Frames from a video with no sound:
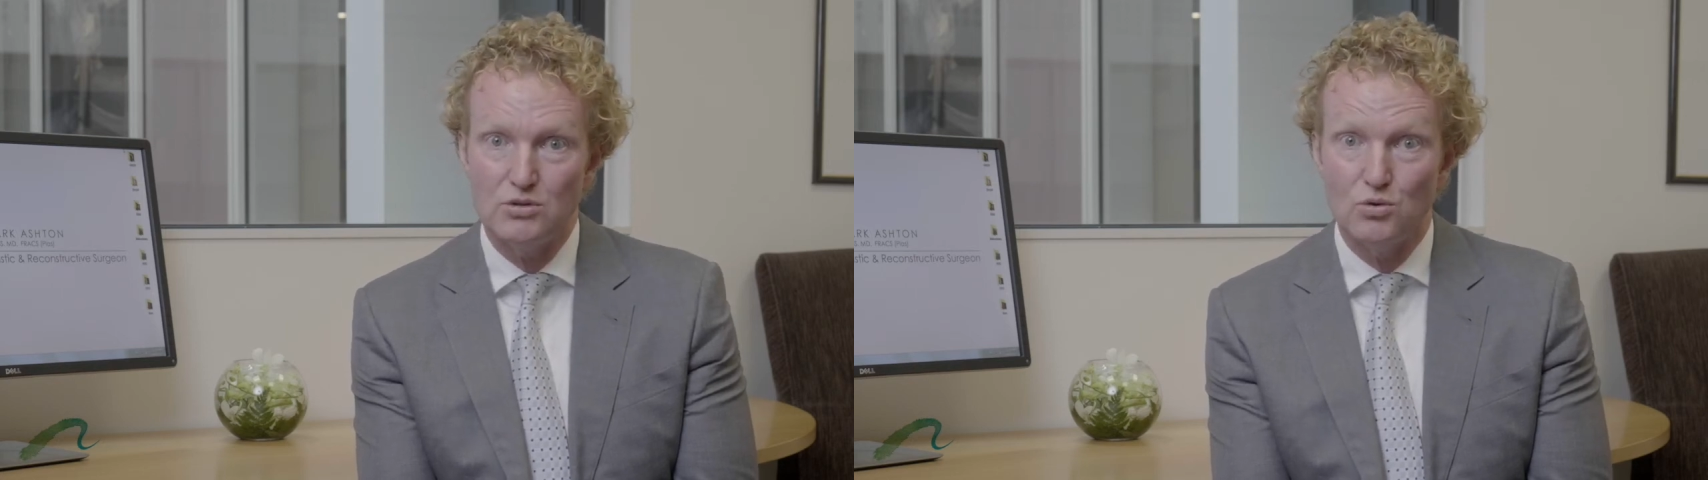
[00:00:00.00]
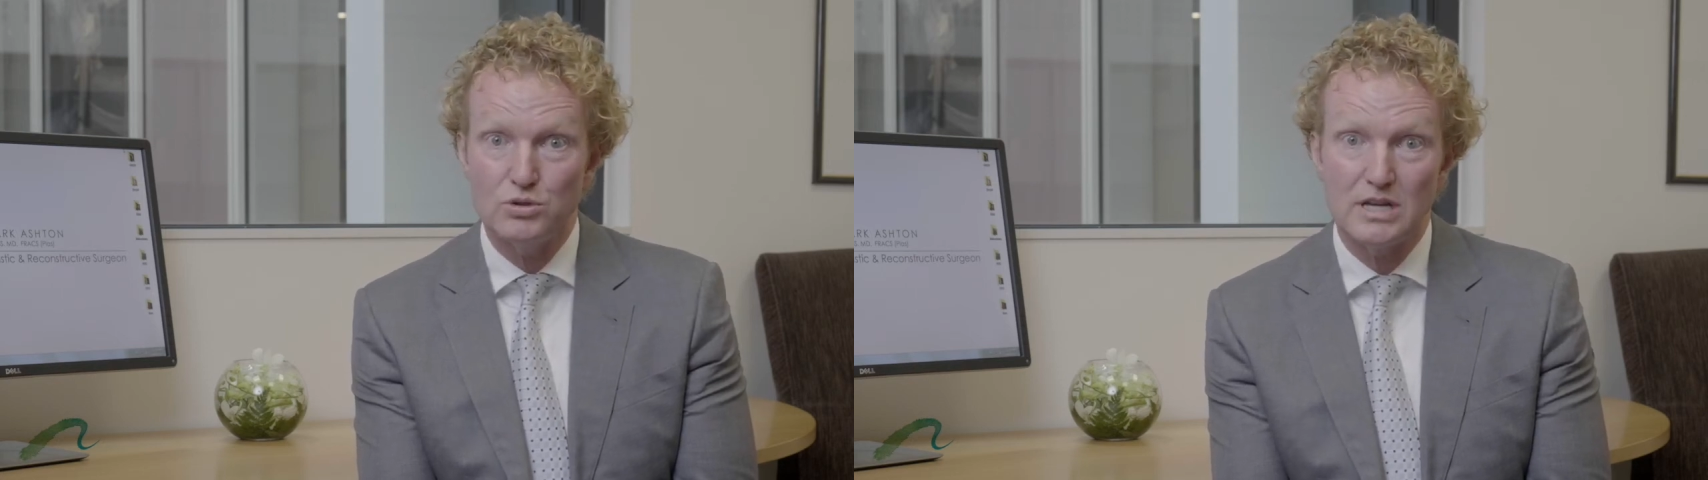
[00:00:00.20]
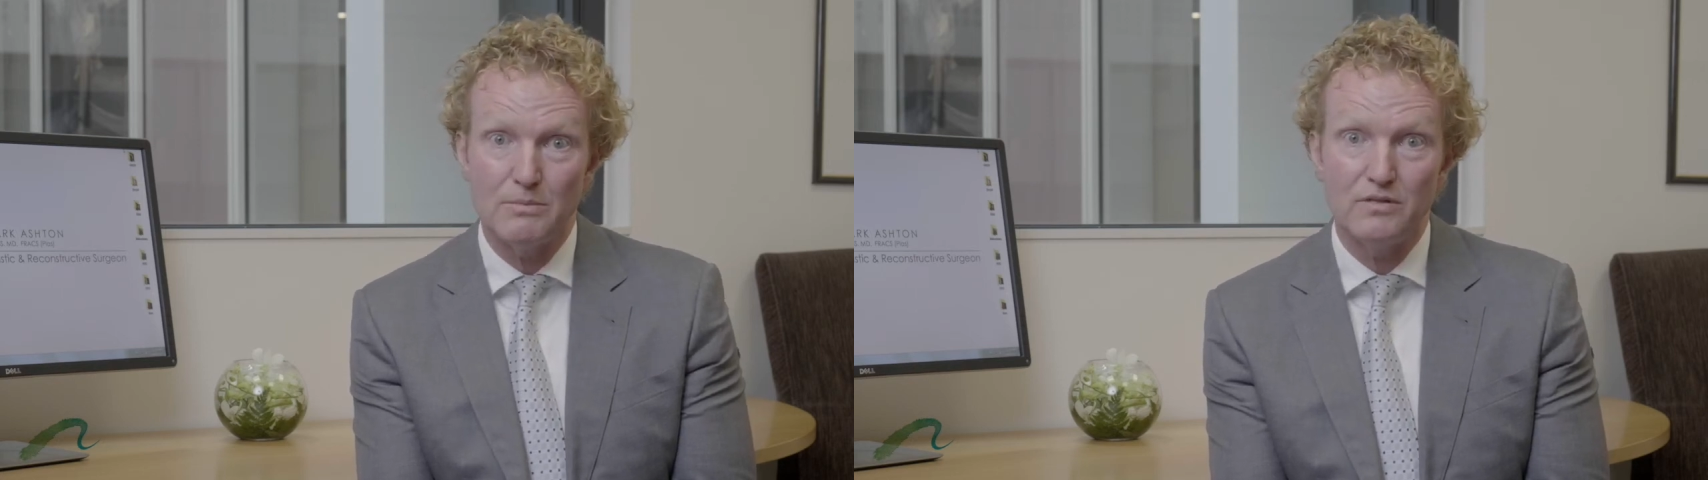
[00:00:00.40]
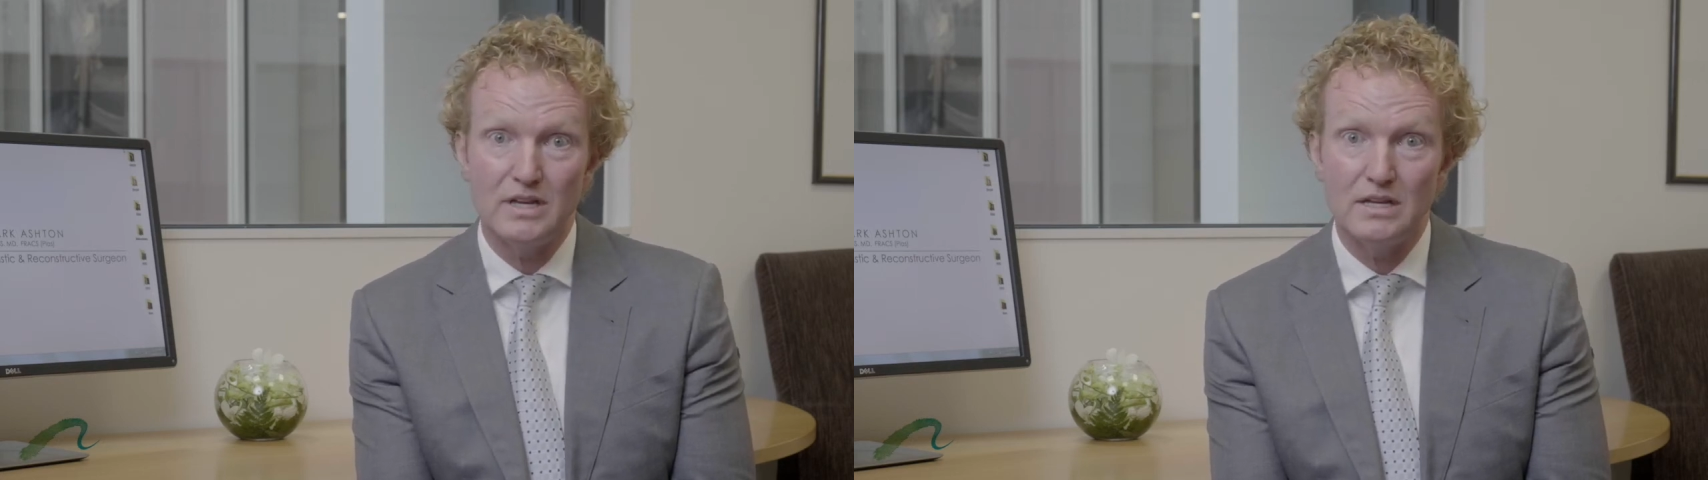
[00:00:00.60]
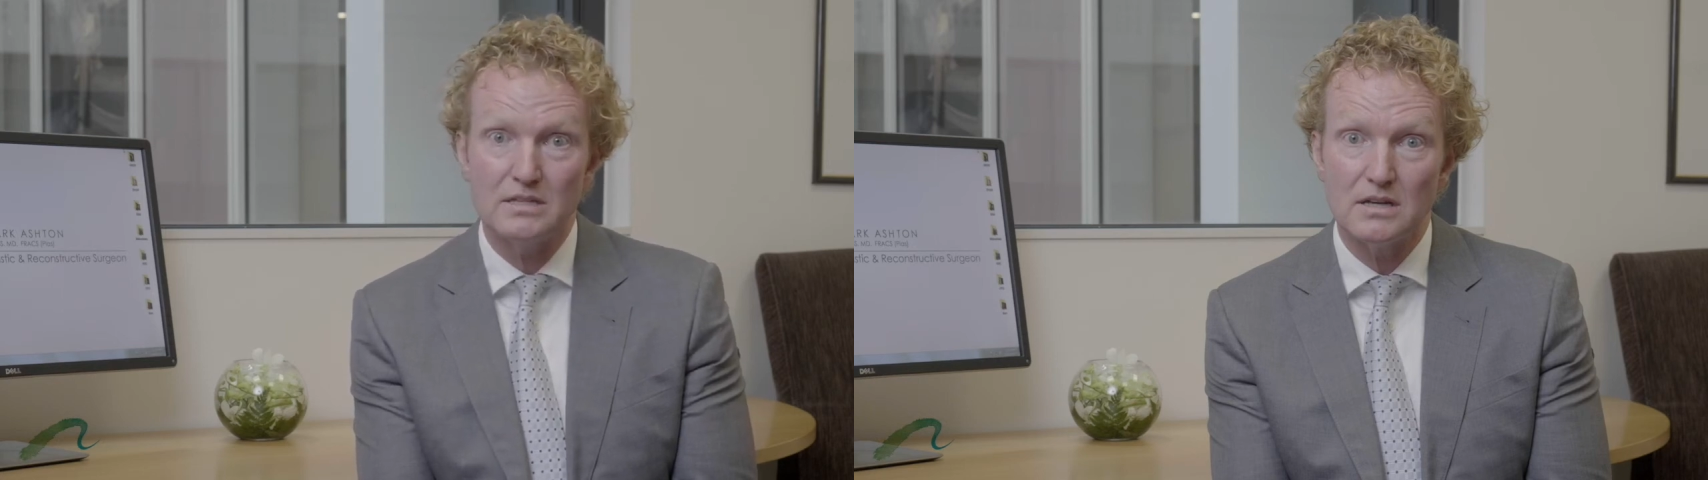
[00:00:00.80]
or some of
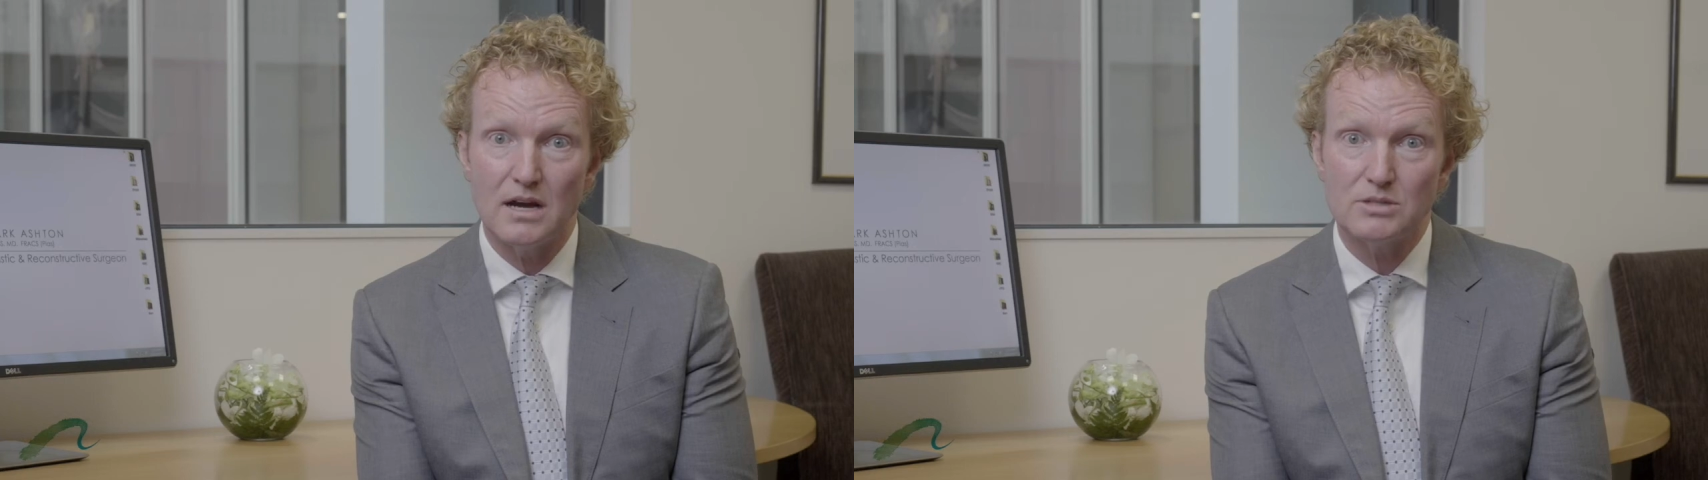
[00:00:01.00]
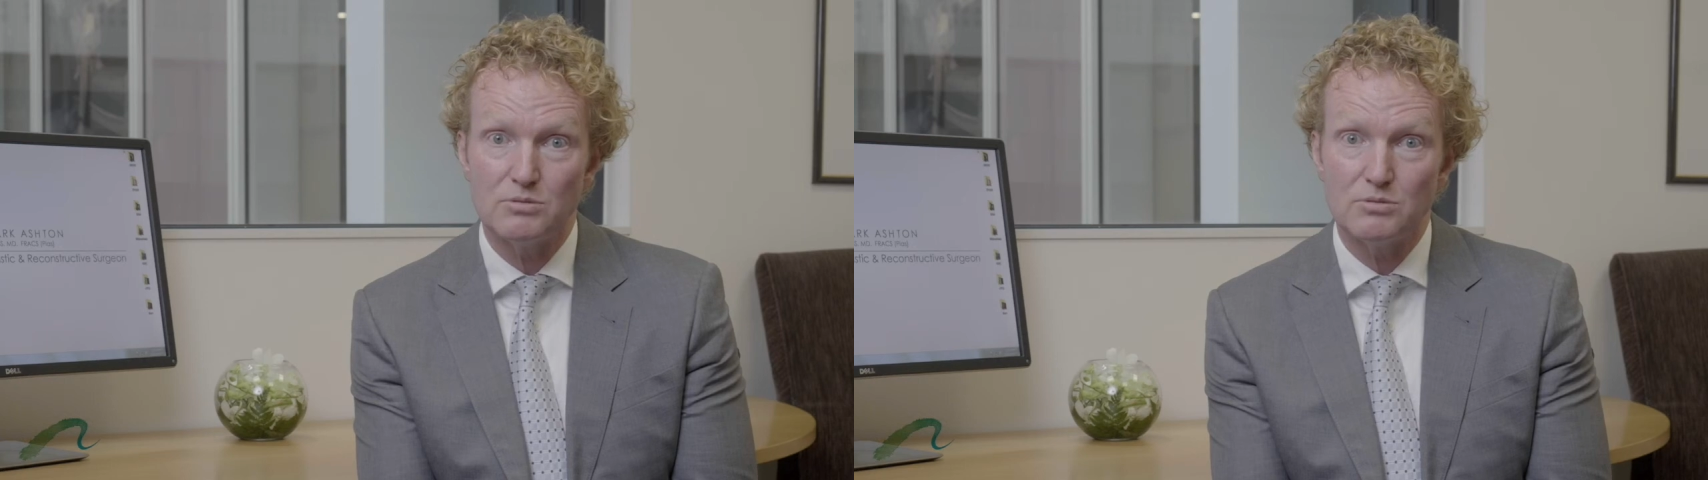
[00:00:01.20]
the insights